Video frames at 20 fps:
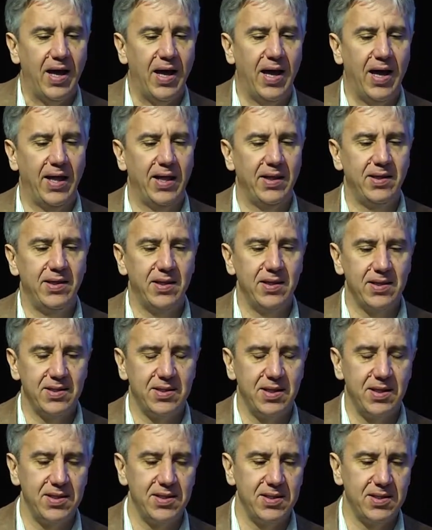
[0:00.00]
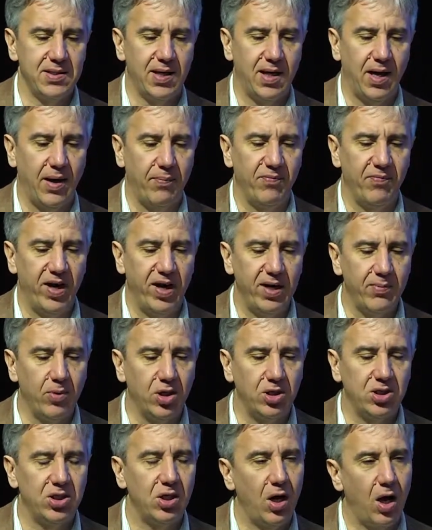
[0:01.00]
And this is very
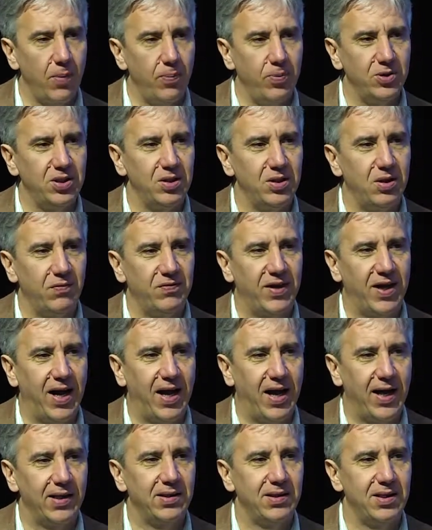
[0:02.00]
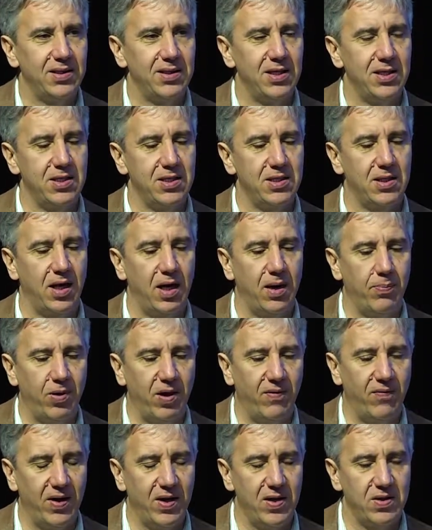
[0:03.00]
much the opposite of that. This is
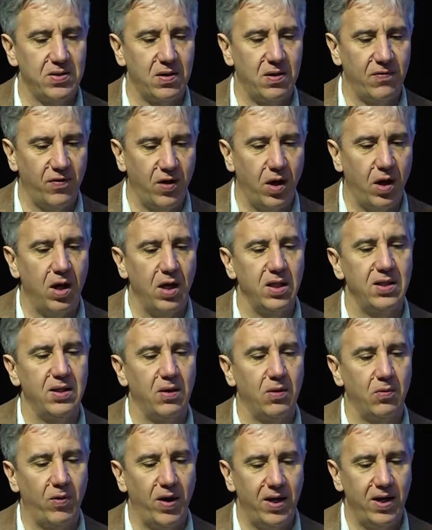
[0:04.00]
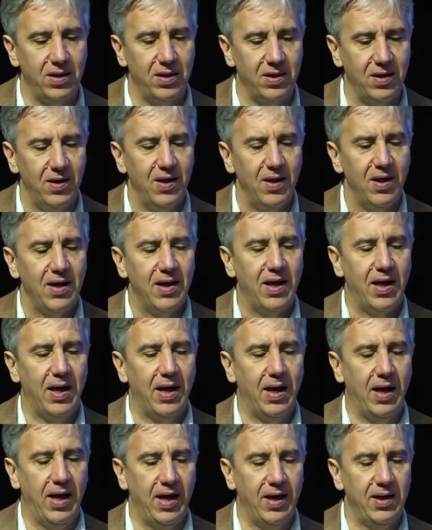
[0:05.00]
prevalence of underweight.
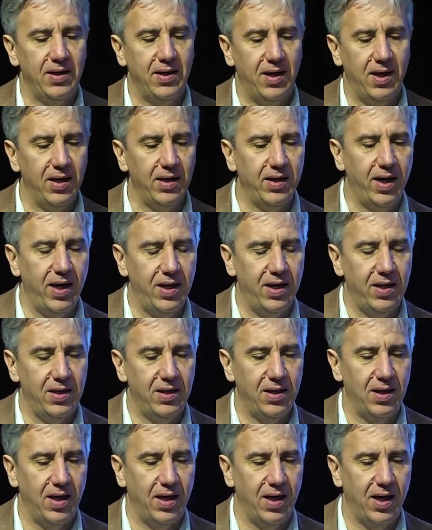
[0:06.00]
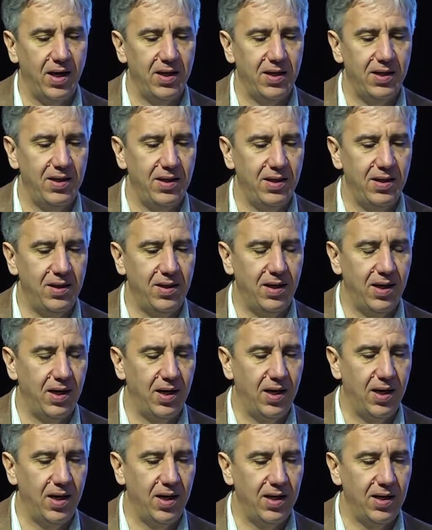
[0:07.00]
And again, in
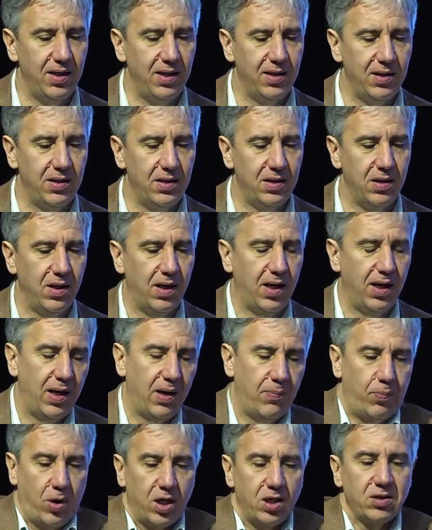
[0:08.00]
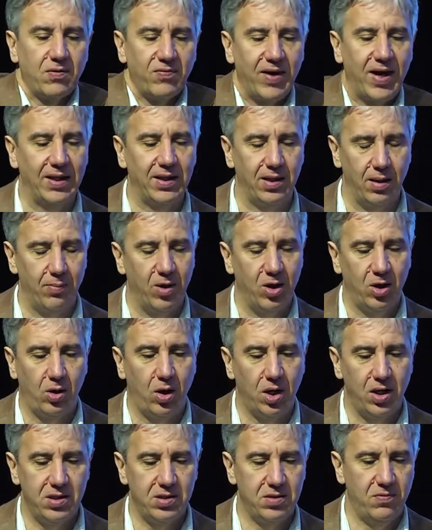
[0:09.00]
parts of Latin
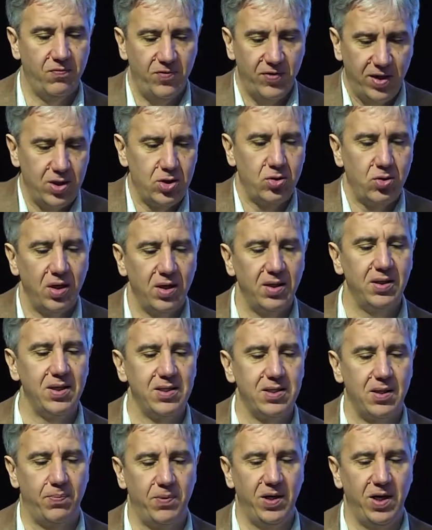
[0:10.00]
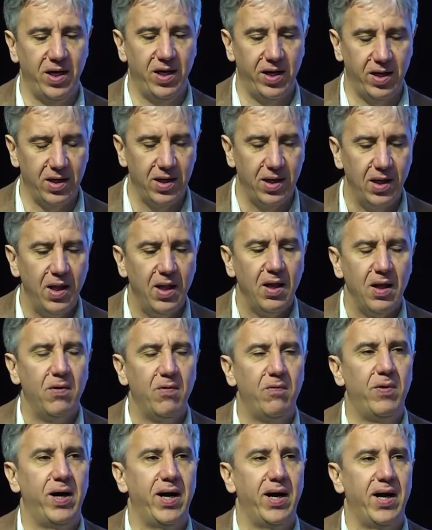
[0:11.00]
America, it's virtually disappearing,
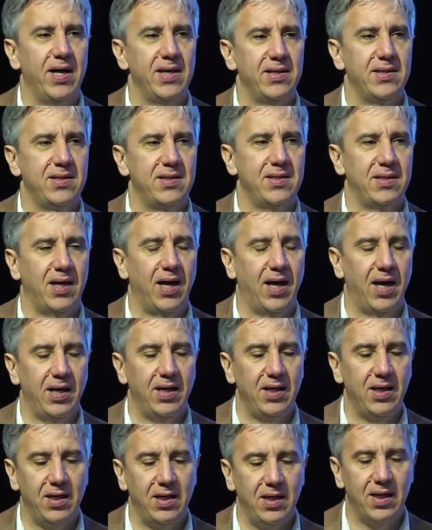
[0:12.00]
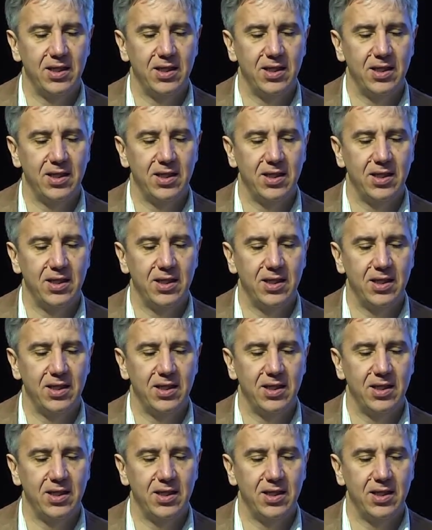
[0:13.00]
whereas in